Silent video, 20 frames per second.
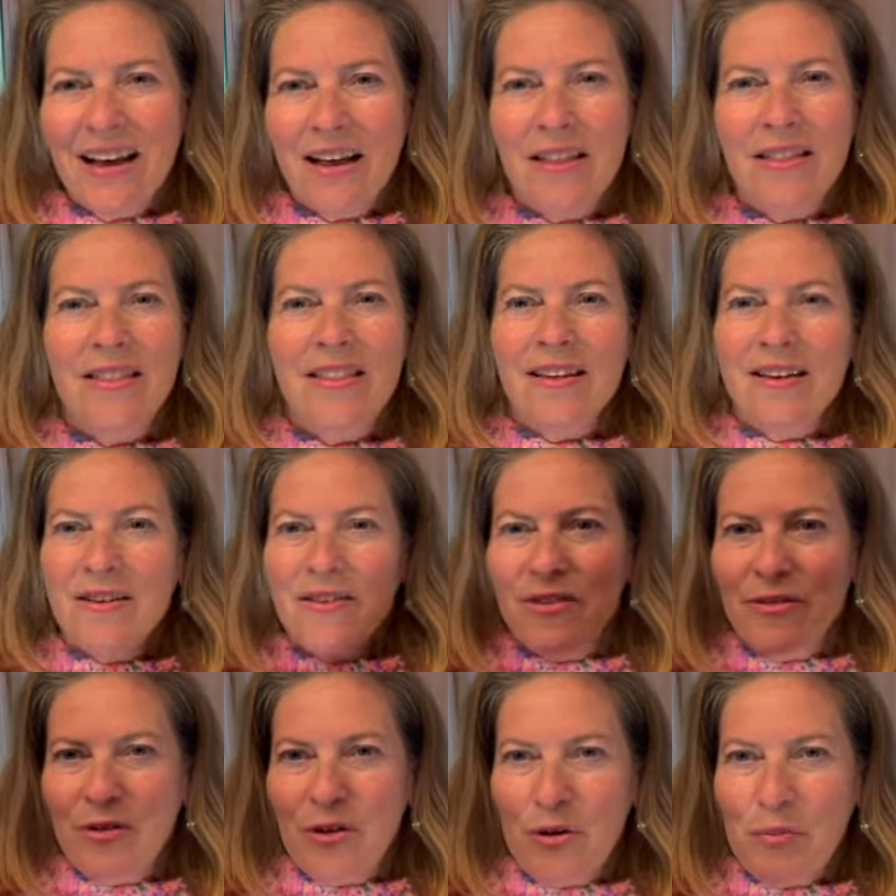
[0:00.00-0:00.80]

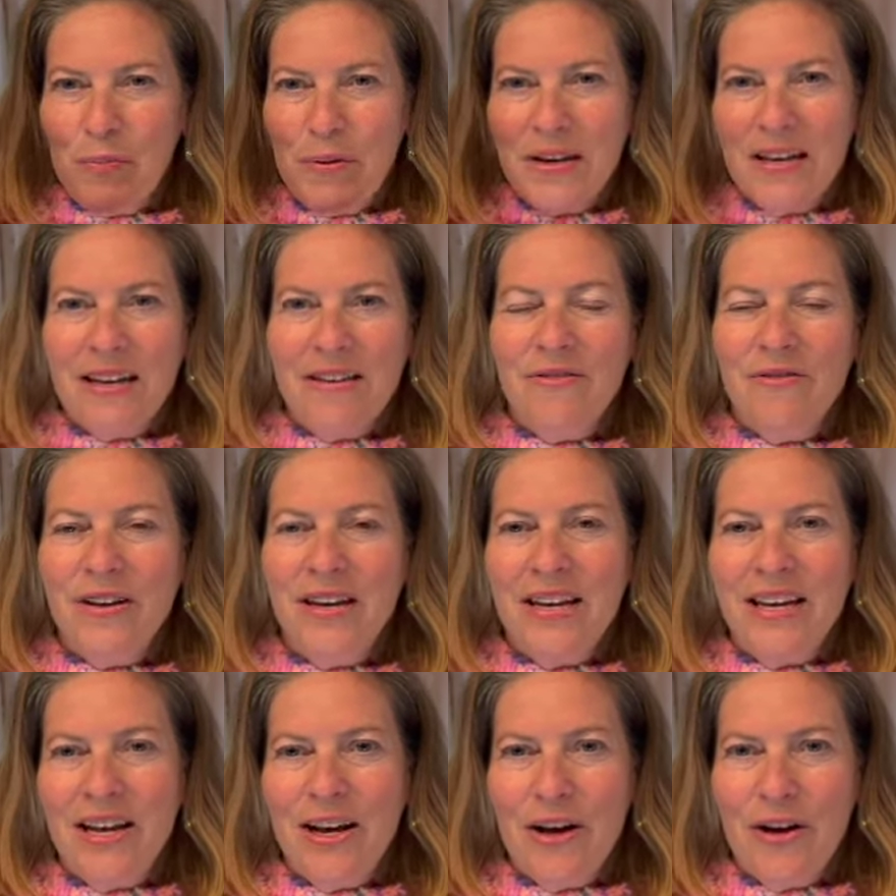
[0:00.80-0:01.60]
the opening
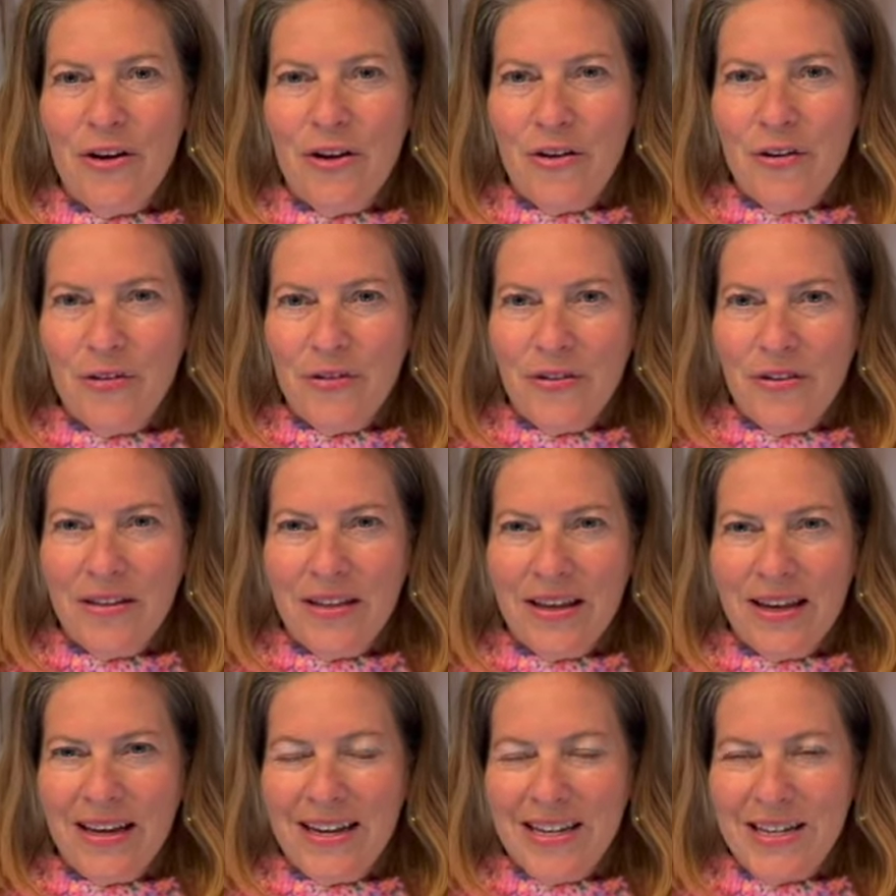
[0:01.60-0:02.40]
video
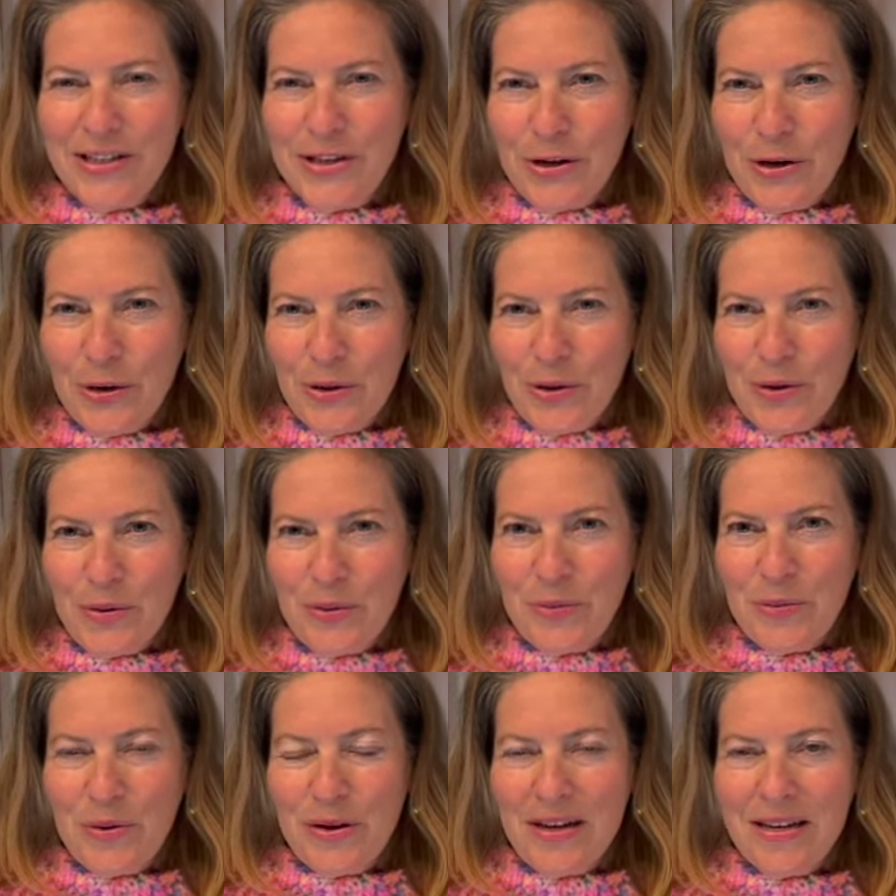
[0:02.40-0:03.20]
that I showed
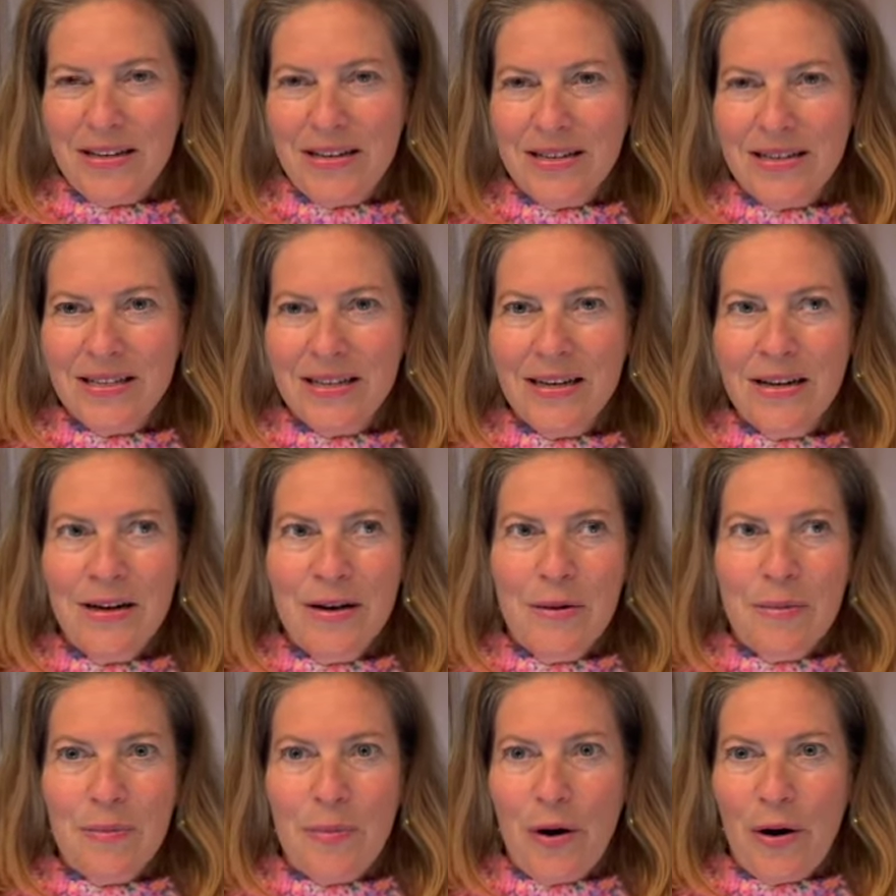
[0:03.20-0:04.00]
was
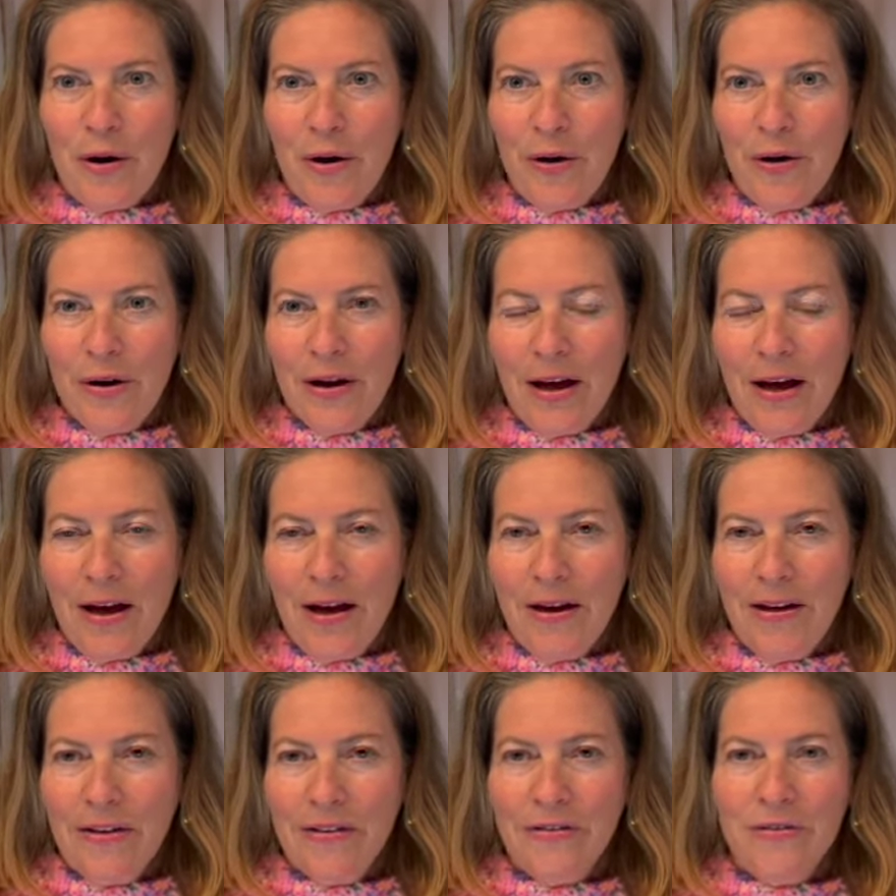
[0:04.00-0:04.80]
part
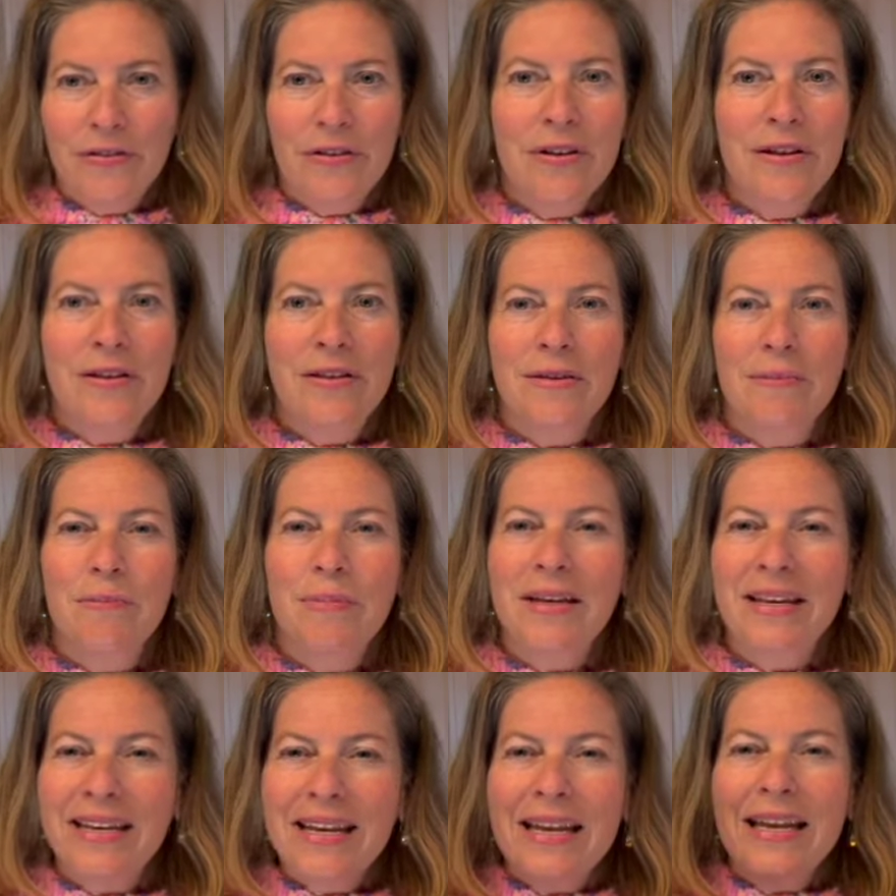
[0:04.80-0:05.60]
of the
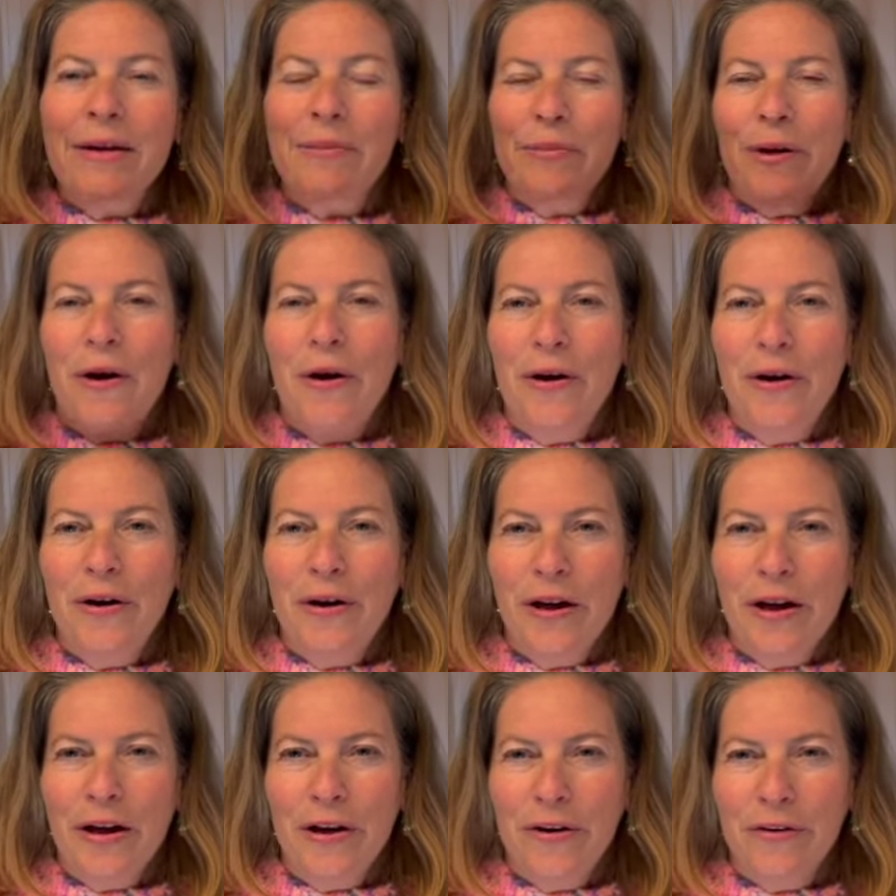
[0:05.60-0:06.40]
beginning
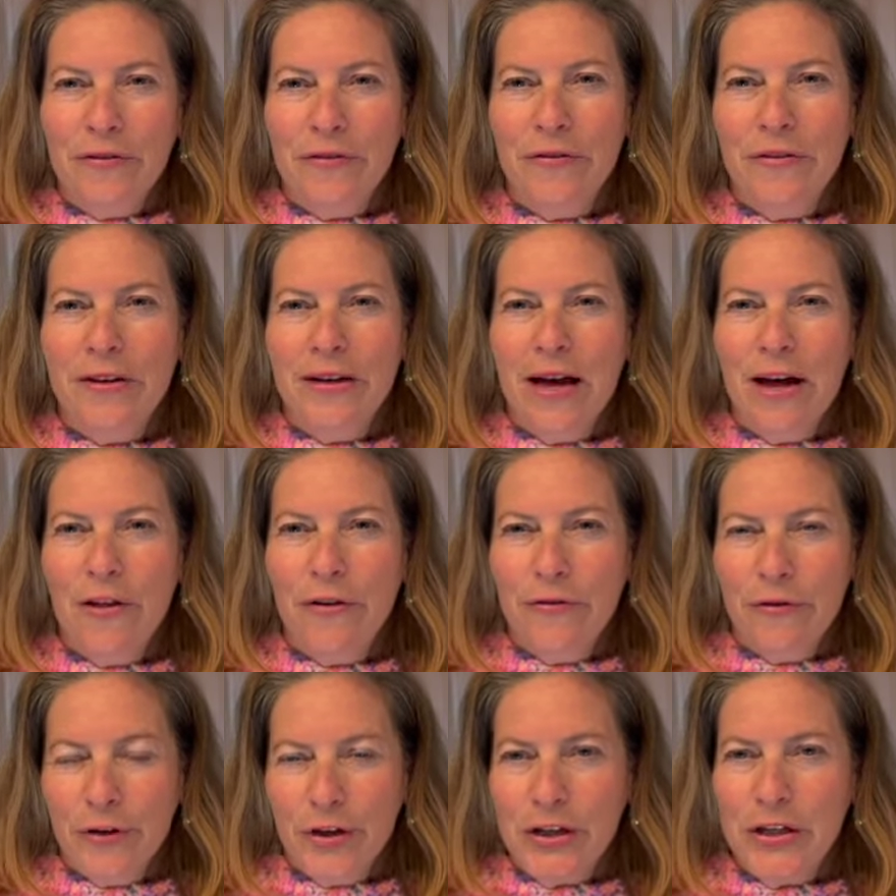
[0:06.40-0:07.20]
part of
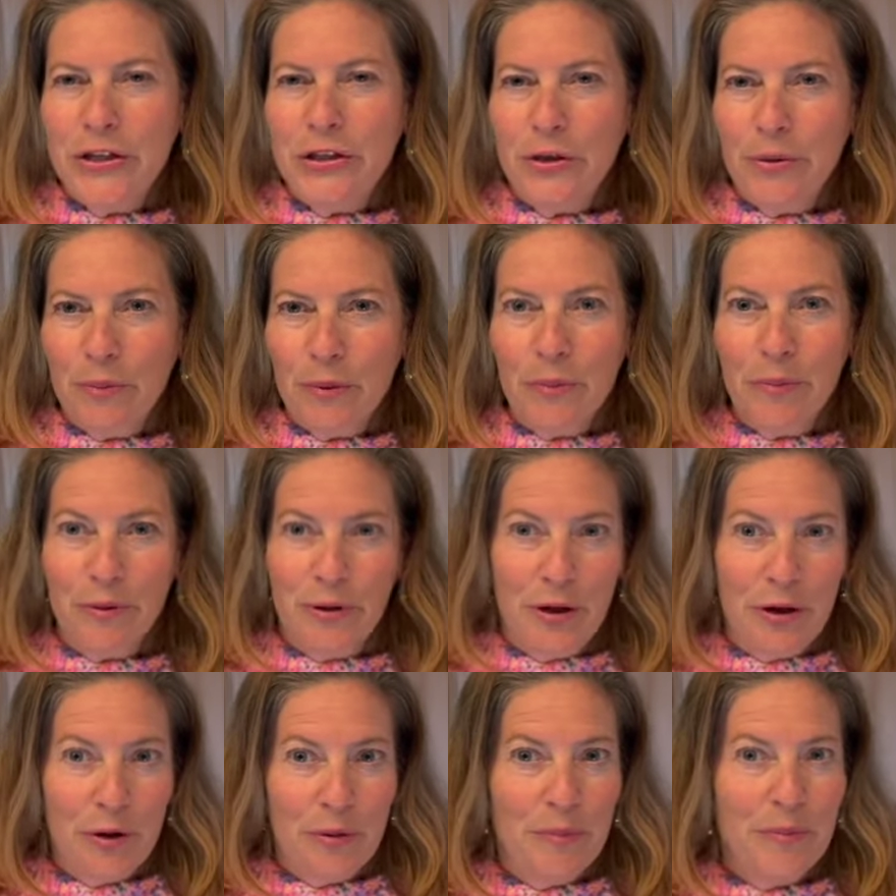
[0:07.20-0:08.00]
California's super
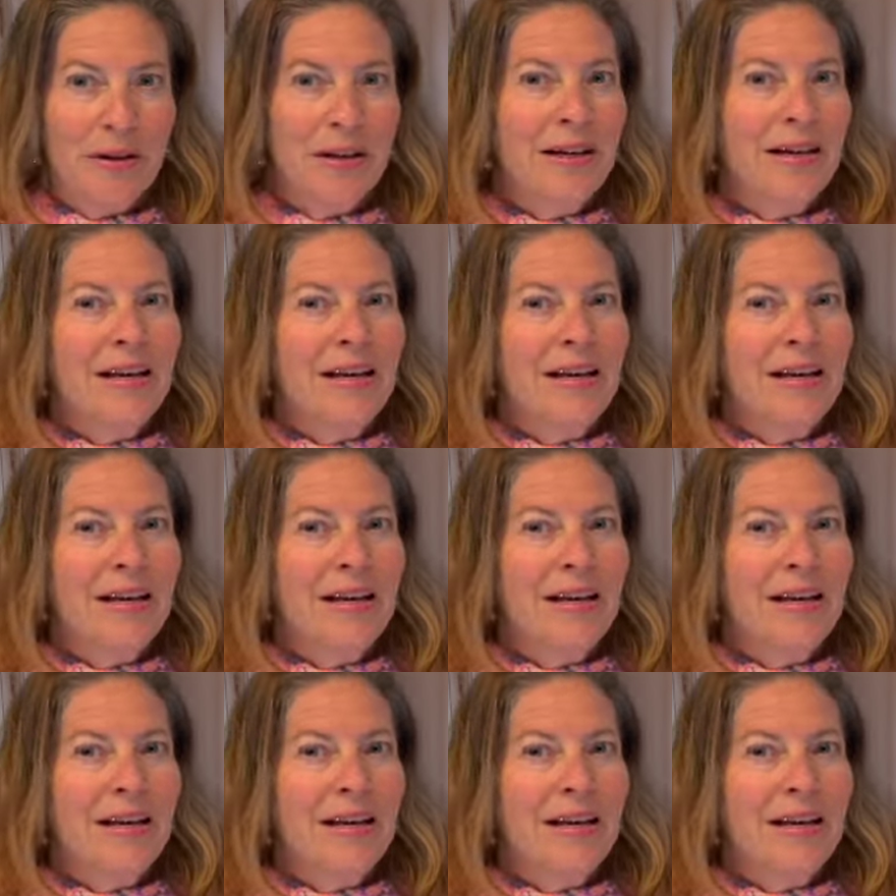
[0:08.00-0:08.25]
bloom